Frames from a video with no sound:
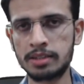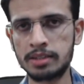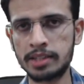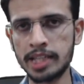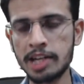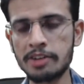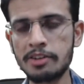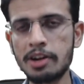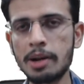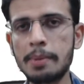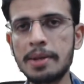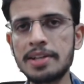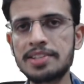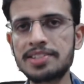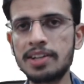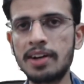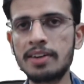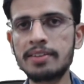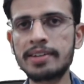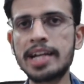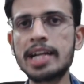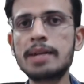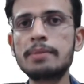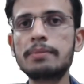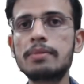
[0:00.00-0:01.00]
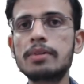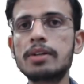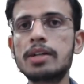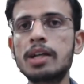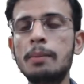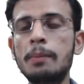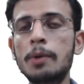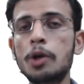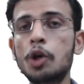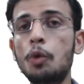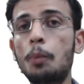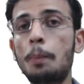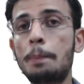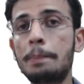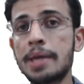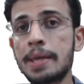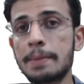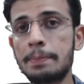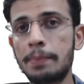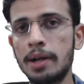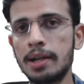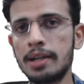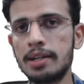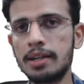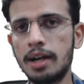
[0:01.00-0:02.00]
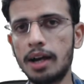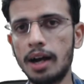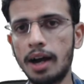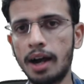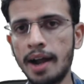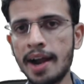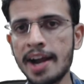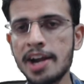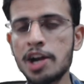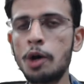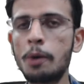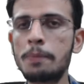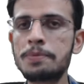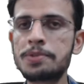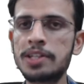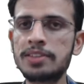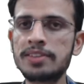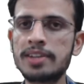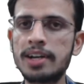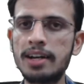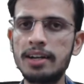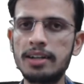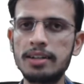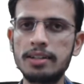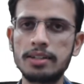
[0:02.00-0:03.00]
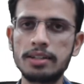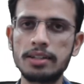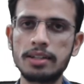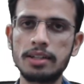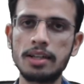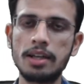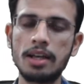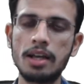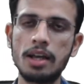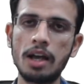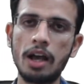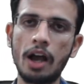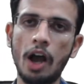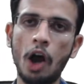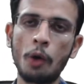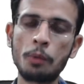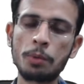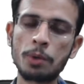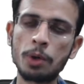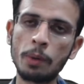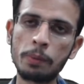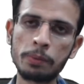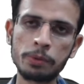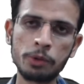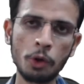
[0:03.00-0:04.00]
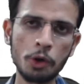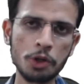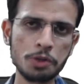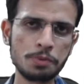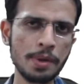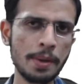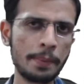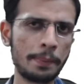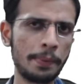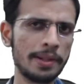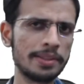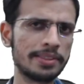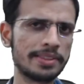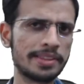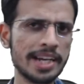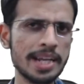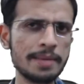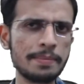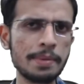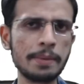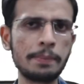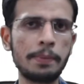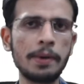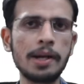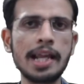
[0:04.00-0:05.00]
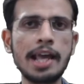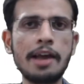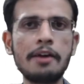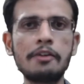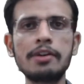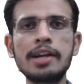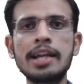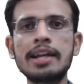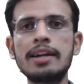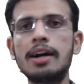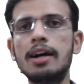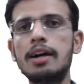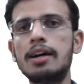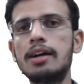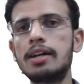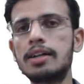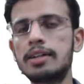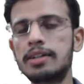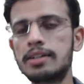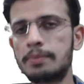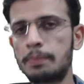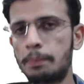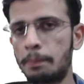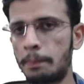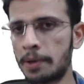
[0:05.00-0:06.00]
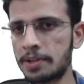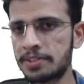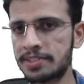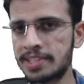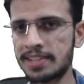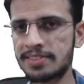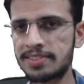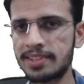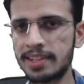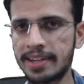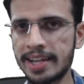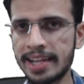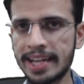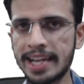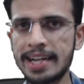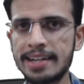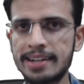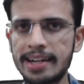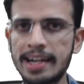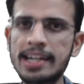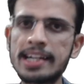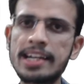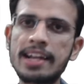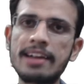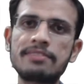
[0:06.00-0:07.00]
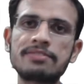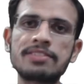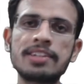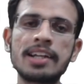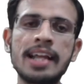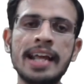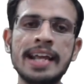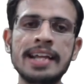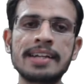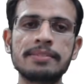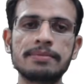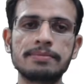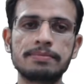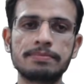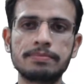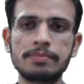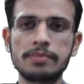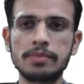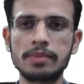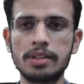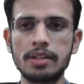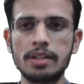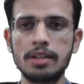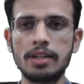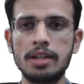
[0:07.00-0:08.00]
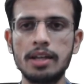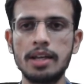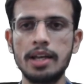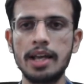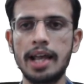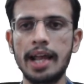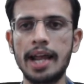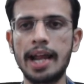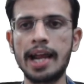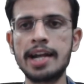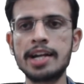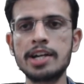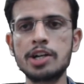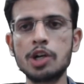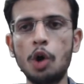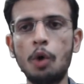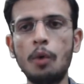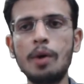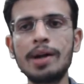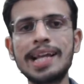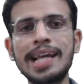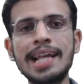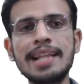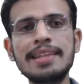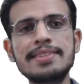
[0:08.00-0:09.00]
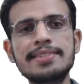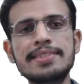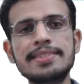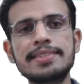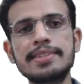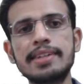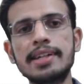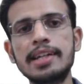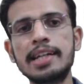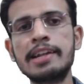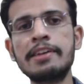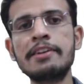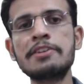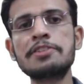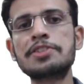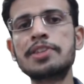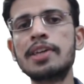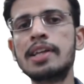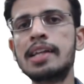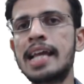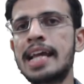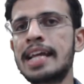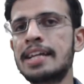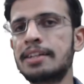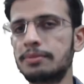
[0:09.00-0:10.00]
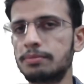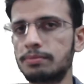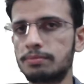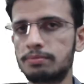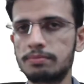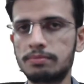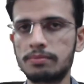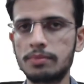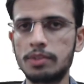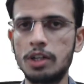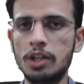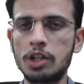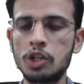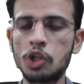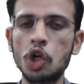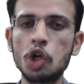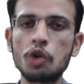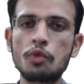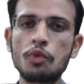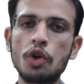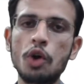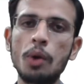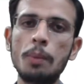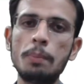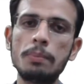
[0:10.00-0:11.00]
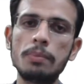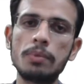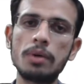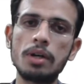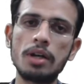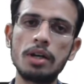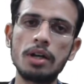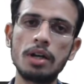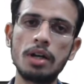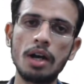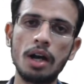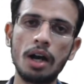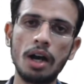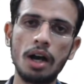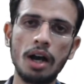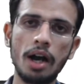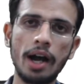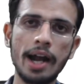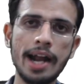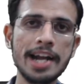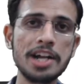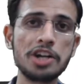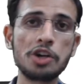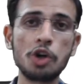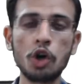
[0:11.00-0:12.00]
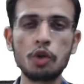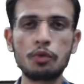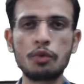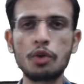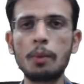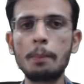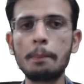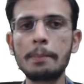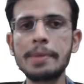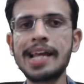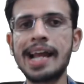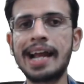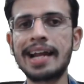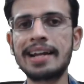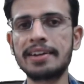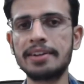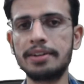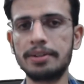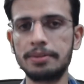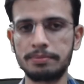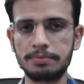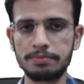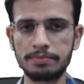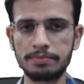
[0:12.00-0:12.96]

There will be certain number of people ahead of Sandra. Out of those people, 3 people have purchased the ticket and left the line. And no one else leaves the line. Not from ahead, not from behind.